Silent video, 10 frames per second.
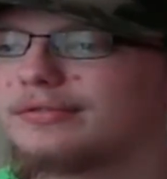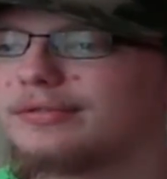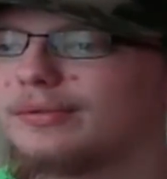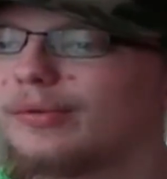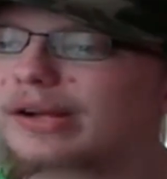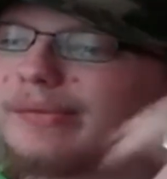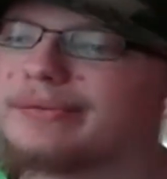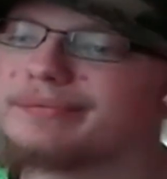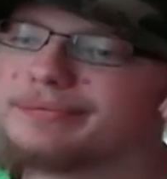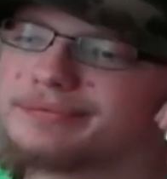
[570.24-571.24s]
Well, I
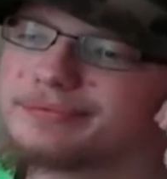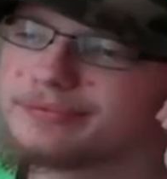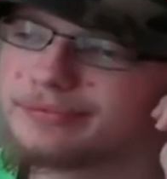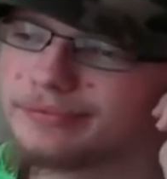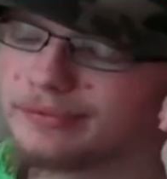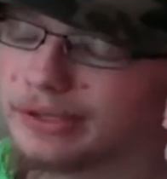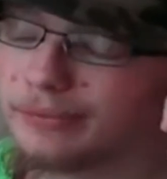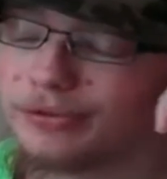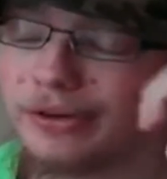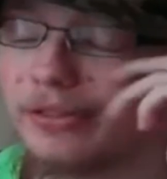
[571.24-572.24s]
mean, I'm
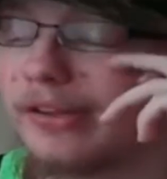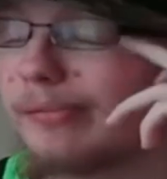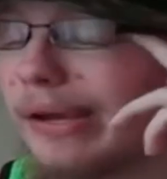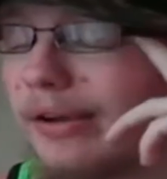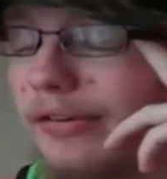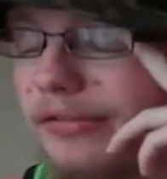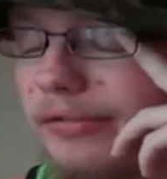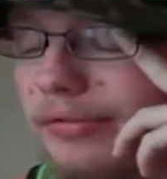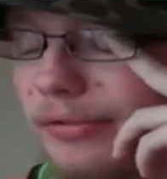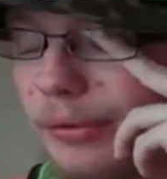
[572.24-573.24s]
trying to think back
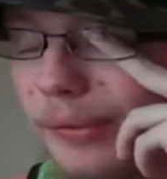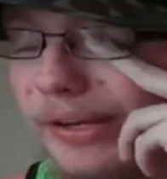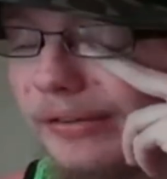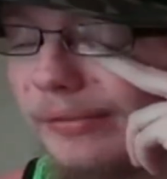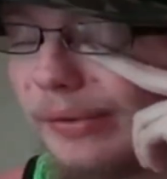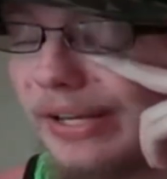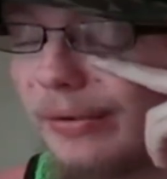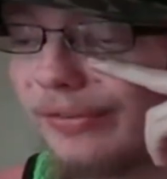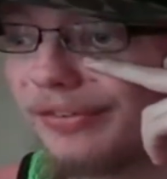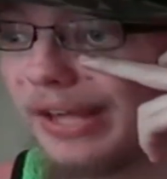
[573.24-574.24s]
to when he
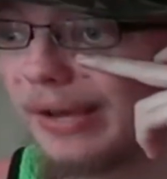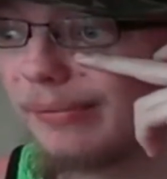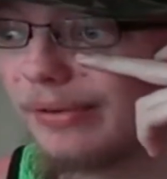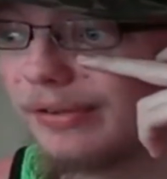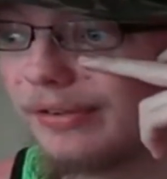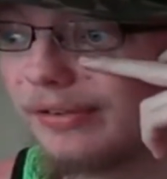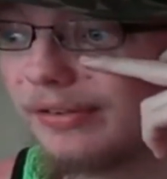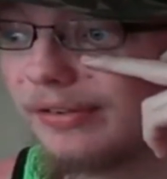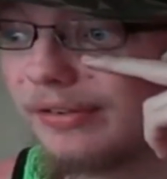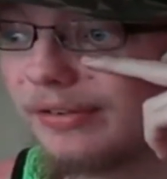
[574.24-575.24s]
was stabbed.
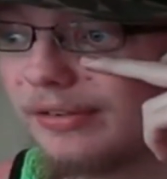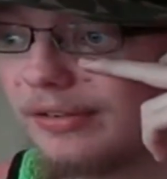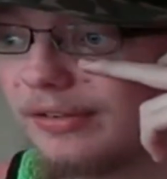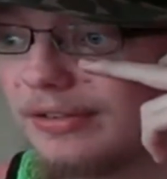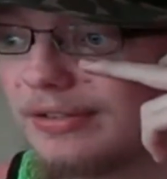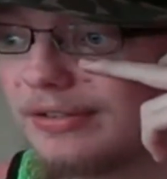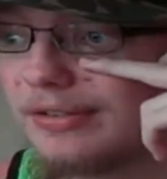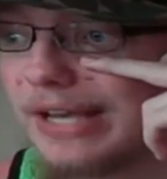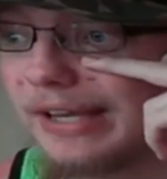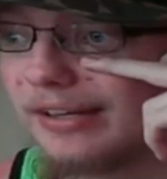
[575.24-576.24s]

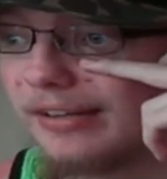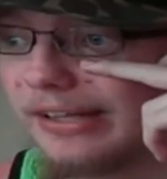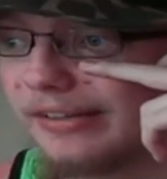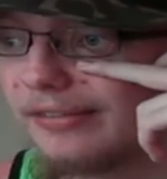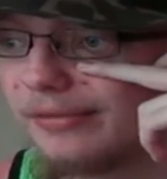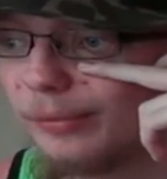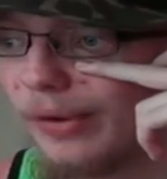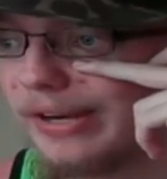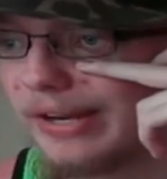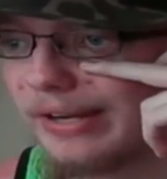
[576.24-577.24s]
Technically, like,
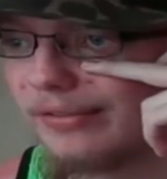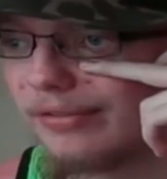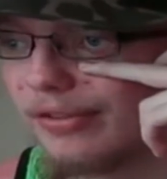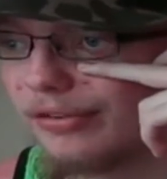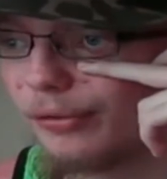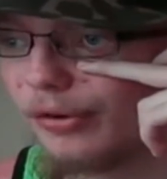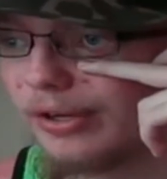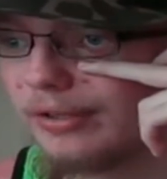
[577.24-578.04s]
when in the story.